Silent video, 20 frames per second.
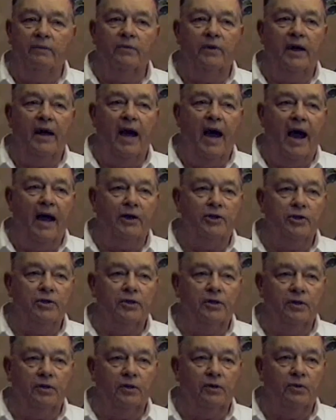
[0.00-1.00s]
reaction
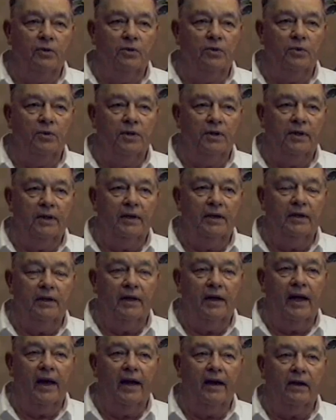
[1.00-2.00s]
to the whole thing, and
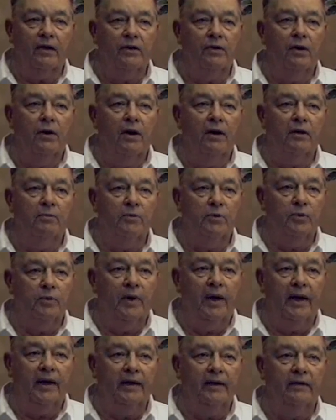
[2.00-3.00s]
they had to cart him
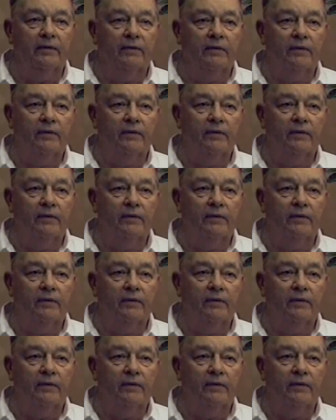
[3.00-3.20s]
away.